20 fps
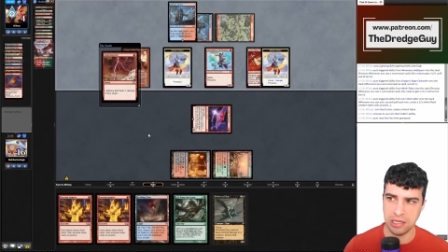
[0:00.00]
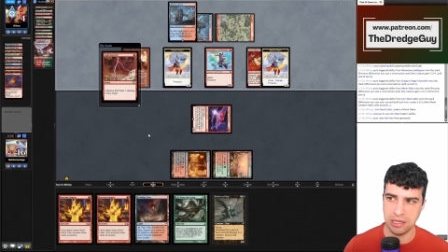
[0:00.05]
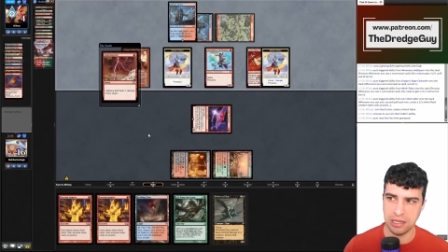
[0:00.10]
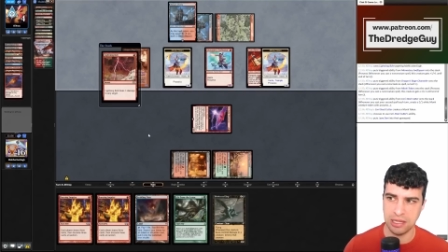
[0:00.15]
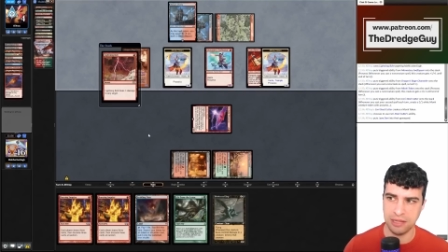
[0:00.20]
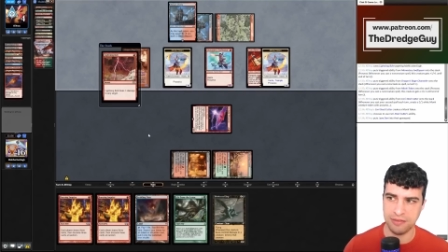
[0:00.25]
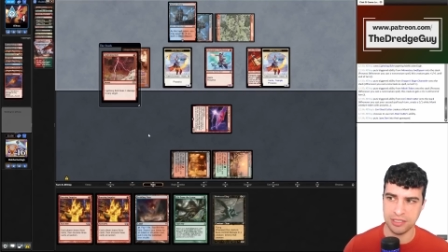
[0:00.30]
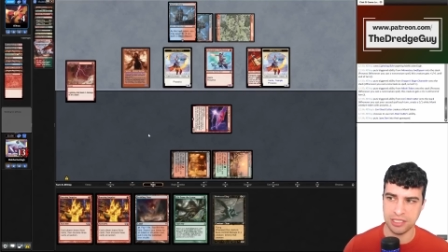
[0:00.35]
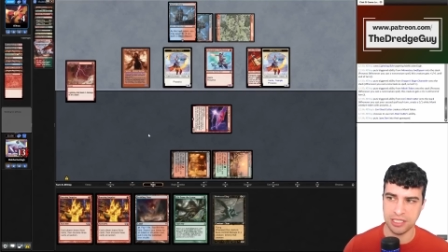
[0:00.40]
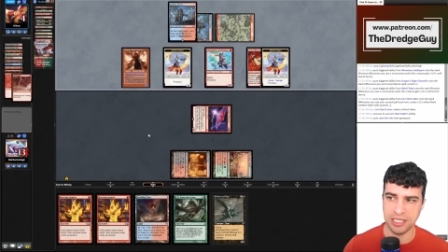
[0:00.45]

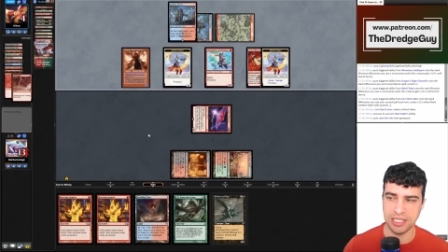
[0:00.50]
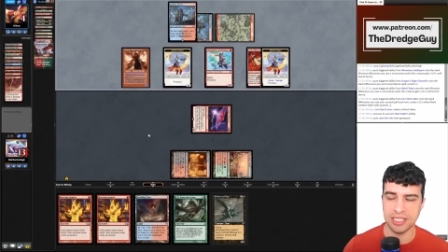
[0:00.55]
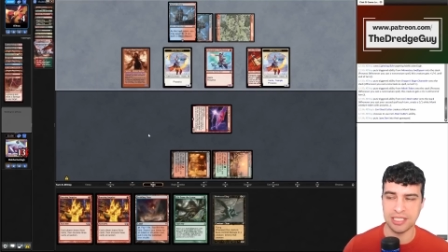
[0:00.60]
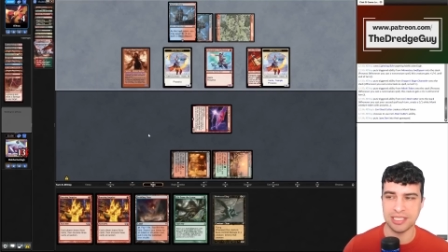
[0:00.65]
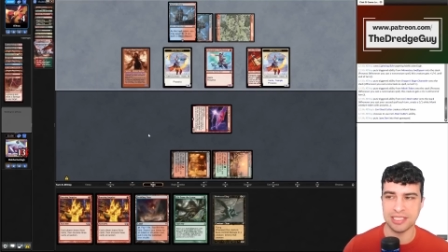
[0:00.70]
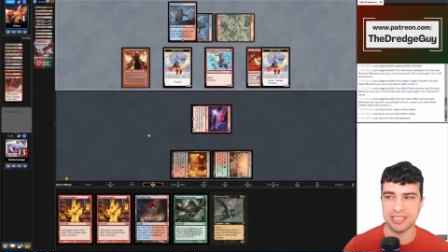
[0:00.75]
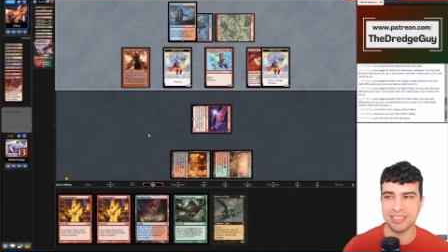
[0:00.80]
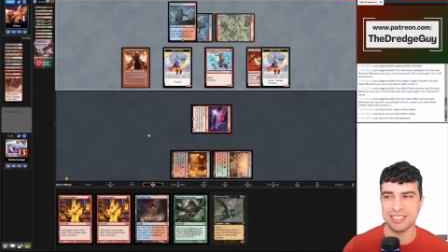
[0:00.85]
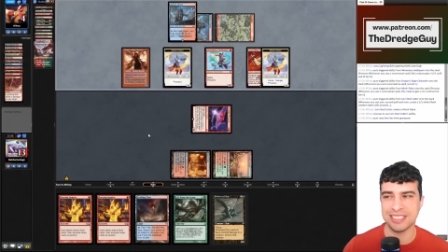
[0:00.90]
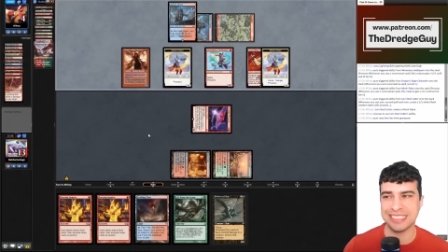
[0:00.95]
Lava
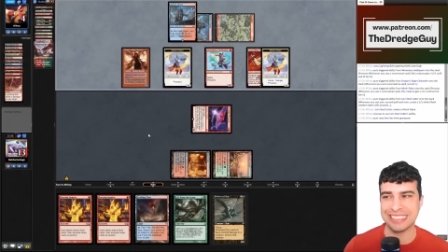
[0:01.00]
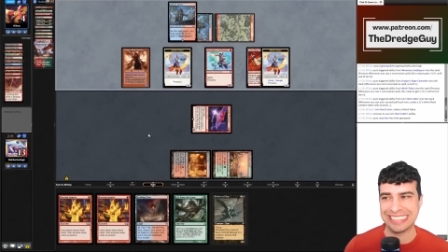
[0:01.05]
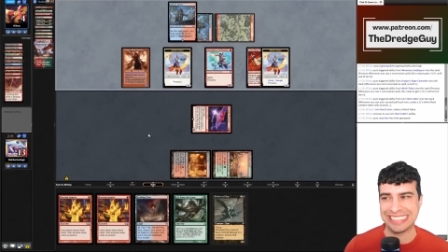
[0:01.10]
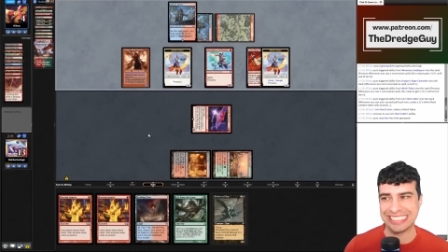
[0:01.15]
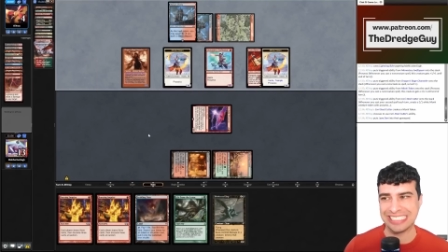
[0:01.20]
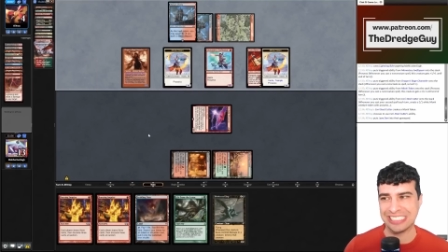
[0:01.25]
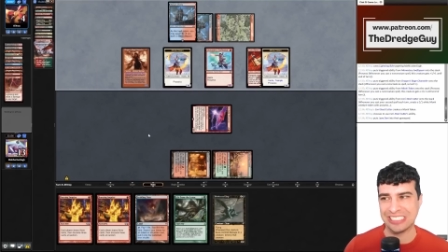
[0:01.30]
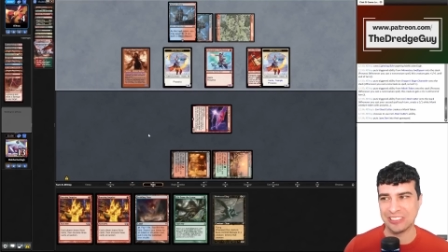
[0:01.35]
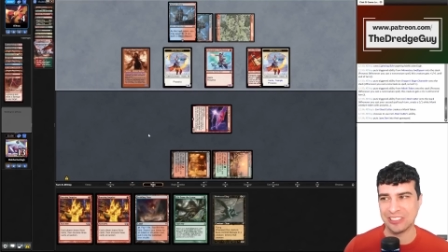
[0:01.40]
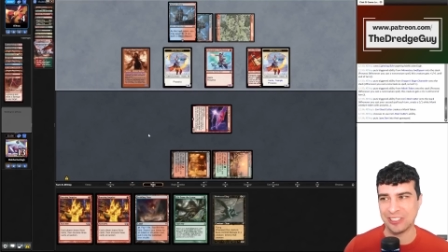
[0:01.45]
Dart.
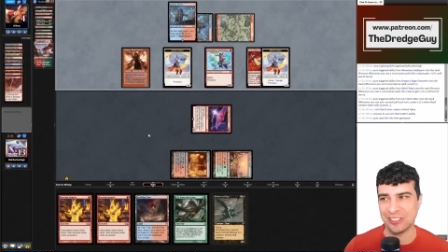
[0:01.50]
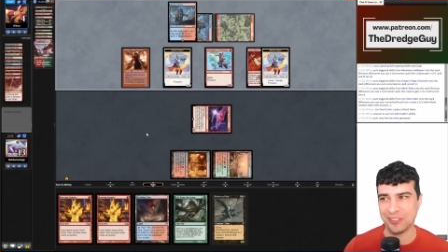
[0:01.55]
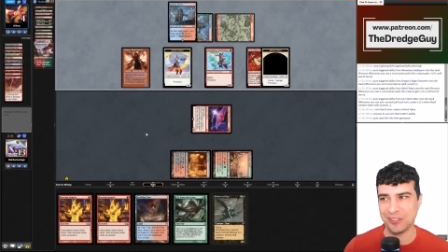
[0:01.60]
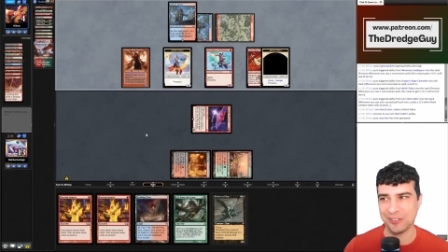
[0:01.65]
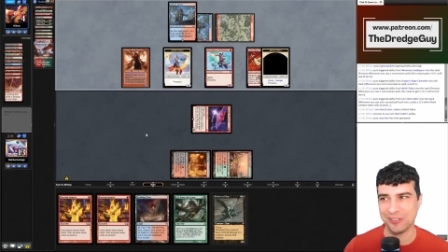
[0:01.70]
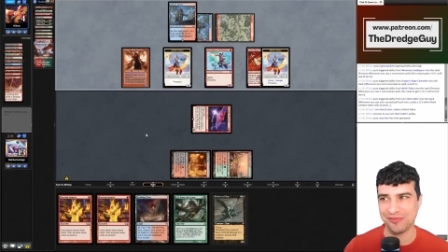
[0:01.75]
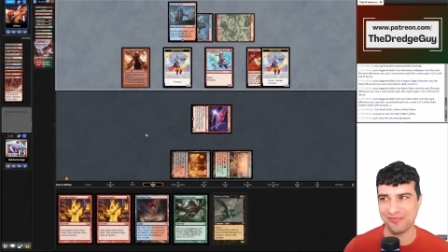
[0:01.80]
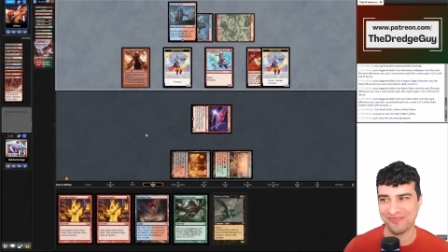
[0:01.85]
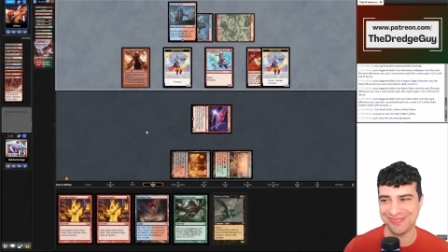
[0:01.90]
Oh no.